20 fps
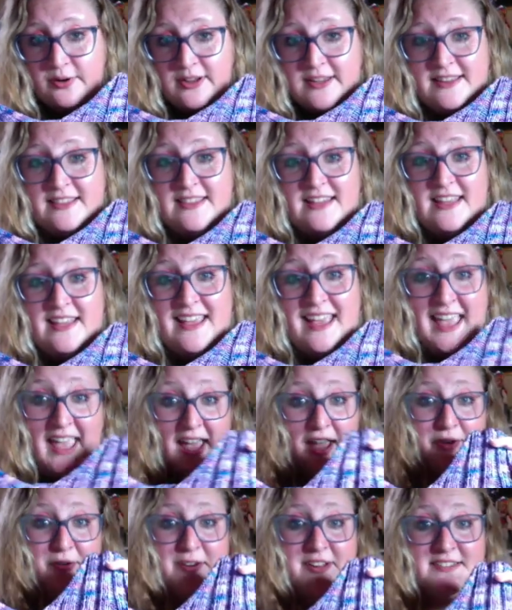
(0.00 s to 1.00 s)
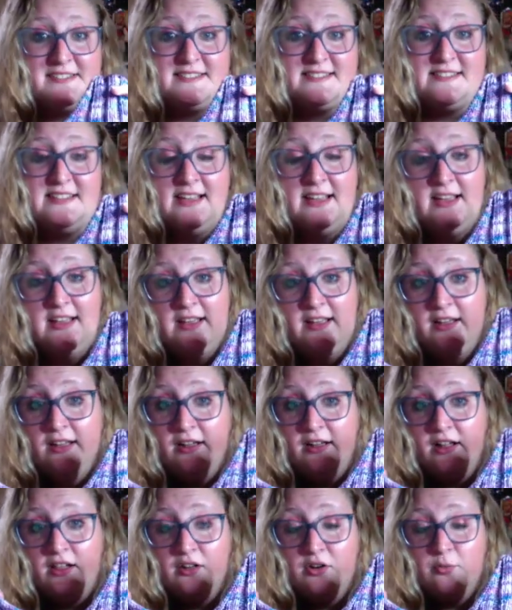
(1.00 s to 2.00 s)
in the Eris
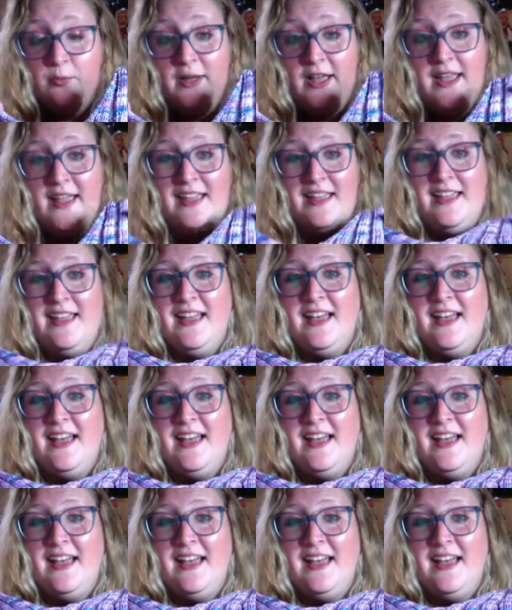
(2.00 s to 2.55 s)
colorway.